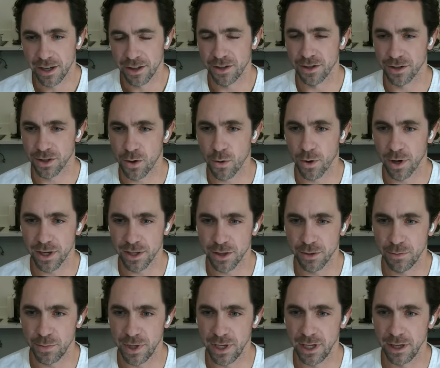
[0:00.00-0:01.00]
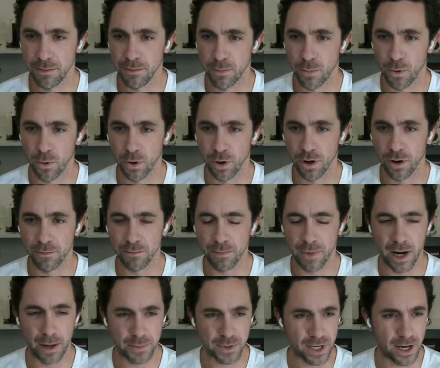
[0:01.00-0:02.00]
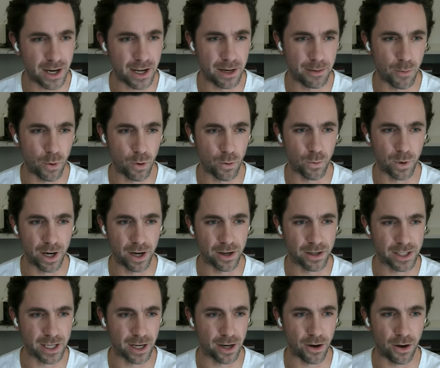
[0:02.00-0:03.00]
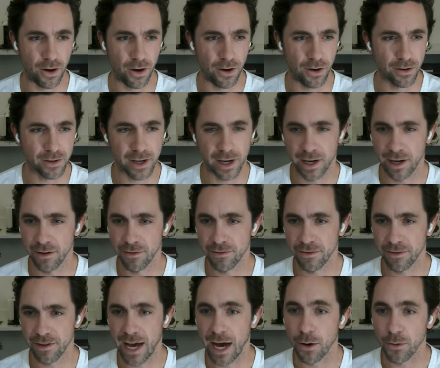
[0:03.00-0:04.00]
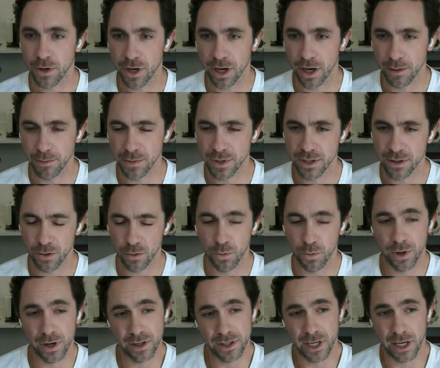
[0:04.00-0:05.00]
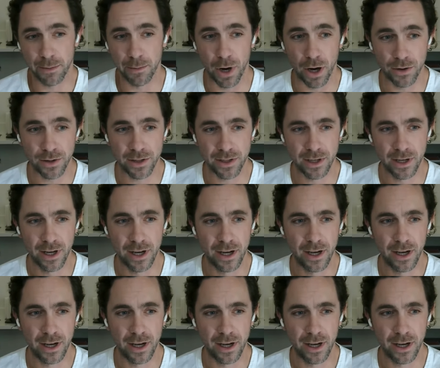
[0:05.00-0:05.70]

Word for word: There's going to be more upside and more winner-take-all kind of outcomes, or winner-take-most.